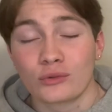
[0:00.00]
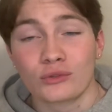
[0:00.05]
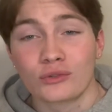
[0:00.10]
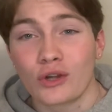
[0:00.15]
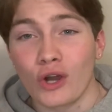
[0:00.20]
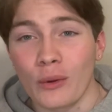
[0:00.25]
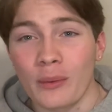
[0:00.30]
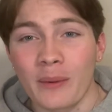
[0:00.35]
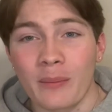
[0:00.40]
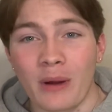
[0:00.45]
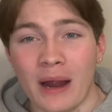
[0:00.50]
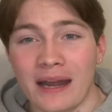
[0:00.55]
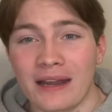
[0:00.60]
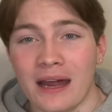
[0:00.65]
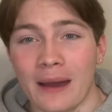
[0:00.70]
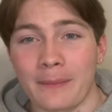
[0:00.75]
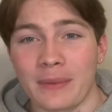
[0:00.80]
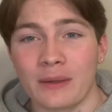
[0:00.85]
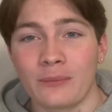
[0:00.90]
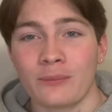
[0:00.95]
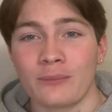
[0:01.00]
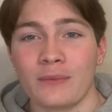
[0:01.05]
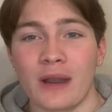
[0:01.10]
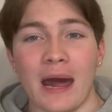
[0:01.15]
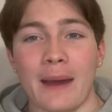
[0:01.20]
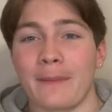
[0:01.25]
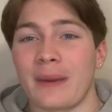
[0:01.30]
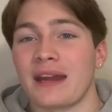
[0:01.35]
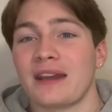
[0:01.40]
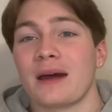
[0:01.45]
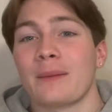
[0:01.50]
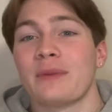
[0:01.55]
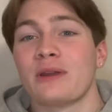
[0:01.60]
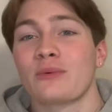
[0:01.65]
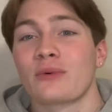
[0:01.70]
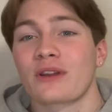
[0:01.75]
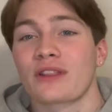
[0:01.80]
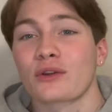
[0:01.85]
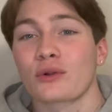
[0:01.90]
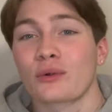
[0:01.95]
Kobe Bryant might not be
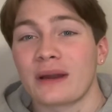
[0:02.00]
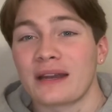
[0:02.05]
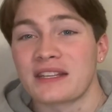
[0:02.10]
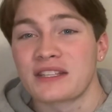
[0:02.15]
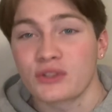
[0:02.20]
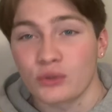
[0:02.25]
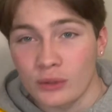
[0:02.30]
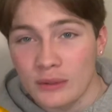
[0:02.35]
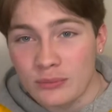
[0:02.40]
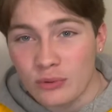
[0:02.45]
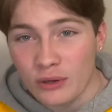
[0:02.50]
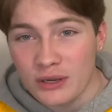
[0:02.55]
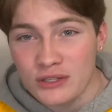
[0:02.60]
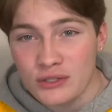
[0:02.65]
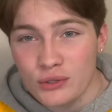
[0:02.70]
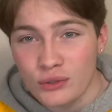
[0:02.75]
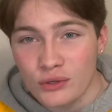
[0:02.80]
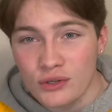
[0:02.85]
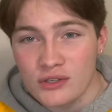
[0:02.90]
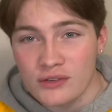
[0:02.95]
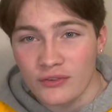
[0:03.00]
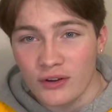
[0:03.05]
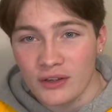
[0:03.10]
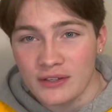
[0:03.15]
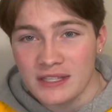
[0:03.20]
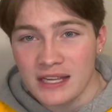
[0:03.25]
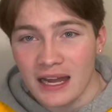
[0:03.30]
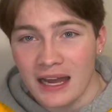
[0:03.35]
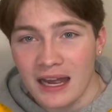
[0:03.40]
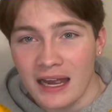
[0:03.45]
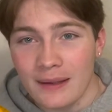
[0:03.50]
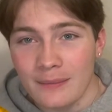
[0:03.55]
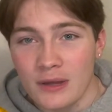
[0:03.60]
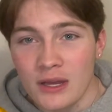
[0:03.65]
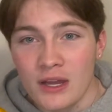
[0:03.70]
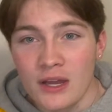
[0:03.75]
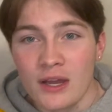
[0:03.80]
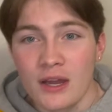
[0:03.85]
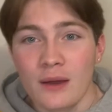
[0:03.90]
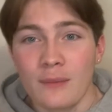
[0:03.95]
one of the greatest three-point shooters of all time,
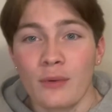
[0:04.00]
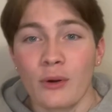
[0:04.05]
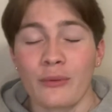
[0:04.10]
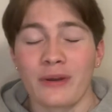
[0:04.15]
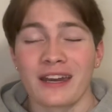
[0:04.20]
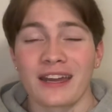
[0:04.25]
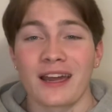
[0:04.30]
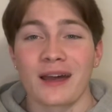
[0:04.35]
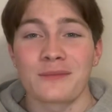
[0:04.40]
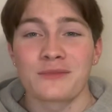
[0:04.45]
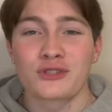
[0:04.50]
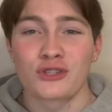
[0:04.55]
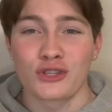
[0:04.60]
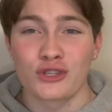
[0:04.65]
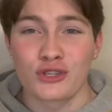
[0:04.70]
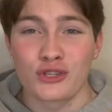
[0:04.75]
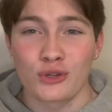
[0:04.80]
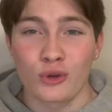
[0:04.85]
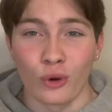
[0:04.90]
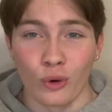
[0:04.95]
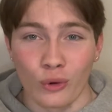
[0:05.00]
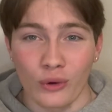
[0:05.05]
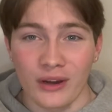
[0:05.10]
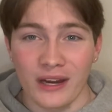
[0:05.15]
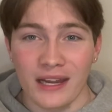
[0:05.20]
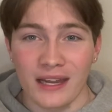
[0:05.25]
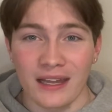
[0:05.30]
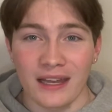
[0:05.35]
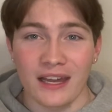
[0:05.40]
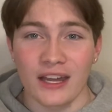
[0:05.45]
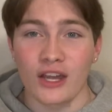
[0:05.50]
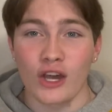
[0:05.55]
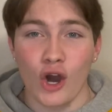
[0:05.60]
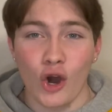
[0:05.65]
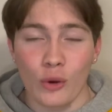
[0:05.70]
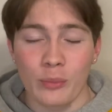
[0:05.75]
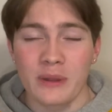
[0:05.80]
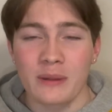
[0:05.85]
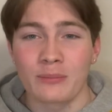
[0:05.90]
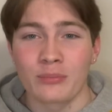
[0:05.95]
but when it comes to scoring,
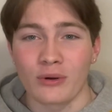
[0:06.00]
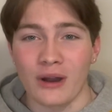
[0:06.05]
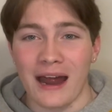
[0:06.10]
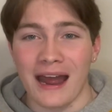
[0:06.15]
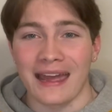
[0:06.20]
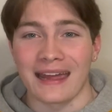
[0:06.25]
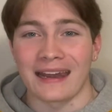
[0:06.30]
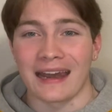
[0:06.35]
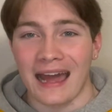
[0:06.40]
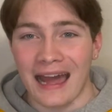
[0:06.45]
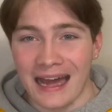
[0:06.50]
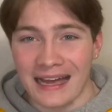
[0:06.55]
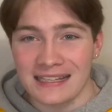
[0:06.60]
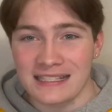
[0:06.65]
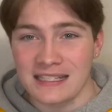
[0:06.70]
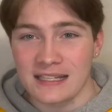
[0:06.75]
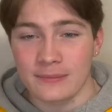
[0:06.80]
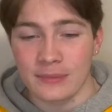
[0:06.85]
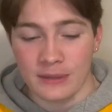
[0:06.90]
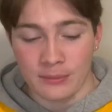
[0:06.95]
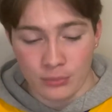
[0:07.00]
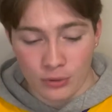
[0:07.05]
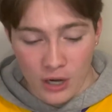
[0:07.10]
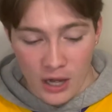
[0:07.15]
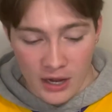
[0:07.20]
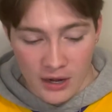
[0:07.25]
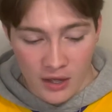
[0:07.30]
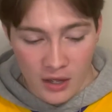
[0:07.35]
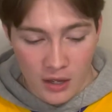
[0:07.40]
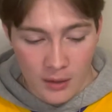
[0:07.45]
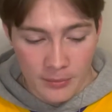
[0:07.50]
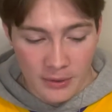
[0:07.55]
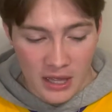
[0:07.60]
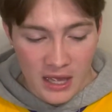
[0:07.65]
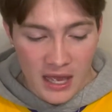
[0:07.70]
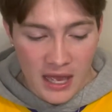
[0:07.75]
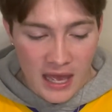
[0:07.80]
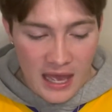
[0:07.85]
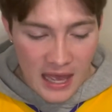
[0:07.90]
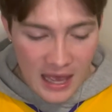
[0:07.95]
Kobe Bryant has to be brought up
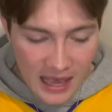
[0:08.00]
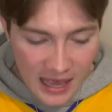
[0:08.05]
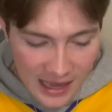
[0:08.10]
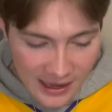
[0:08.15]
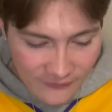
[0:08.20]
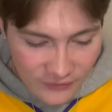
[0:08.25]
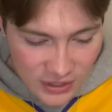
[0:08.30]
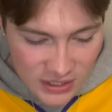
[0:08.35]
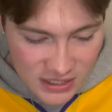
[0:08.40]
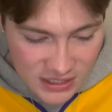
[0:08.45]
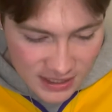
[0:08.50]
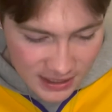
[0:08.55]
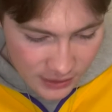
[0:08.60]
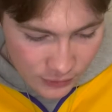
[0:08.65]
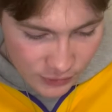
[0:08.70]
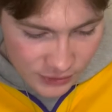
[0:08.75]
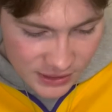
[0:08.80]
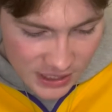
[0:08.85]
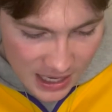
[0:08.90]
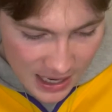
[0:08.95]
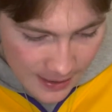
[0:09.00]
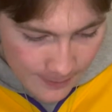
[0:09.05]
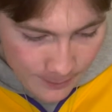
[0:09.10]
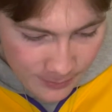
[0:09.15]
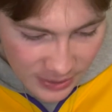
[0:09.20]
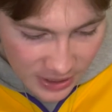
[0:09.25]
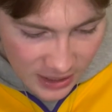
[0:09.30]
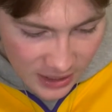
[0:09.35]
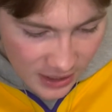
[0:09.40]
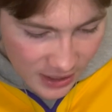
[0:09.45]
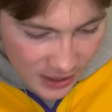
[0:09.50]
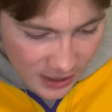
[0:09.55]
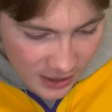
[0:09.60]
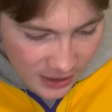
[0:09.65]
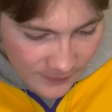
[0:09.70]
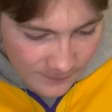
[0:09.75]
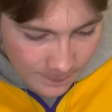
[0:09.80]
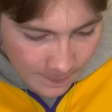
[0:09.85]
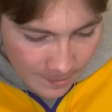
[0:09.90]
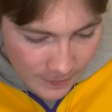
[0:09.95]
every single time. But
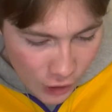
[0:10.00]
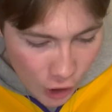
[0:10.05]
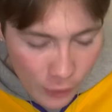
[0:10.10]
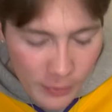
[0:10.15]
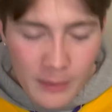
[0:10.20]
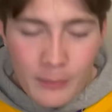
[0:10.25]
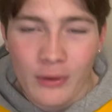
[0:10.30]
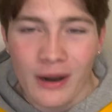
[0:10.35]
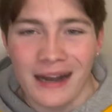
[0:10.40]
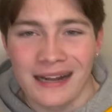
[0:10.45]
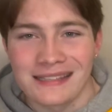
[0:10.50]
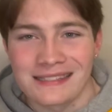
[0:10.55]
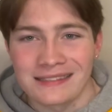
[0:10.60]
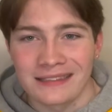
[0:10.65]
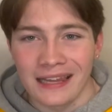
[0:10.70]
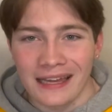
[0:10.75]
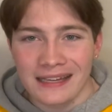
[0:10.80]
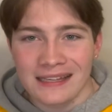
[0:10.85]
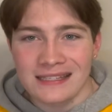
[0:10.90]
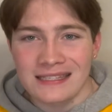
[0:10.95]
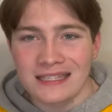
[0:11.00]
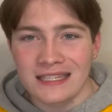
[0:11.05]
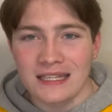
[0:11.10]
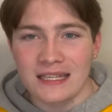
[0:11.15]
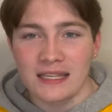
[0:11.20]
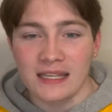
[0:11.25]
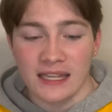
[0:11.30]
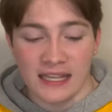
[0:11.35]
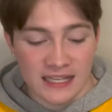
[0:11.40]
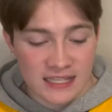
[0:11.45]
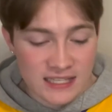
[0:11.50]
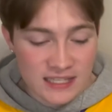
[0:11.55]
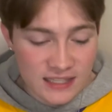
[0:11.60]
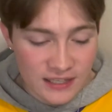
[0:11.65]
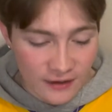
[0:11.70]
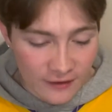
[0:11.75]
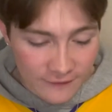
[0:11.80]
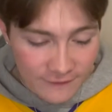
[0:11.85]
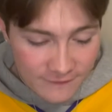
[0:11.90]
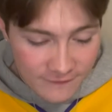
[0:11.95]
Kobe Bryant's legacy
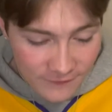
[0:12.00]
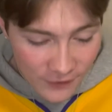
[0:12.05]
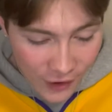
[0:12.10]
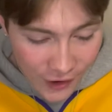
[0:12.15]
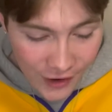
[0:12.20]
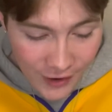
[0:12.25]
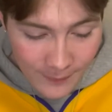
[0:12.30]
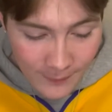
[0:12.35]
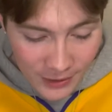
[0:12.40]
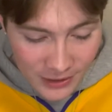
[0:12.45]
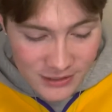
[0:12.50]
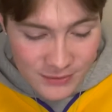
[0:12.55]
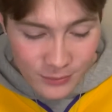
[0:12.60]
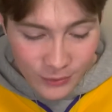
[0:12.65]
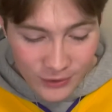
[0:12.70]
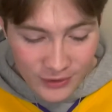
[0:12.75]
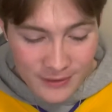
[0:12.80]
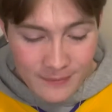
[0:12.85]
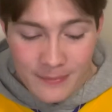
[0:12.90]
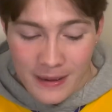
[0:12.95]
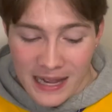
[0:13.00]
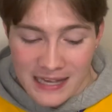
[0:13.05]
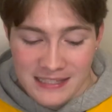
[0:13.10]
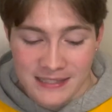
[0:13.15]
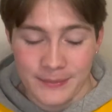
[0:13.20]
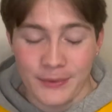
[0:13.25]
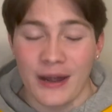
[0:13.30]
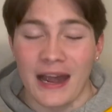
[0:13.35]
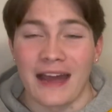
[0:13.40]
is far much more than basketball.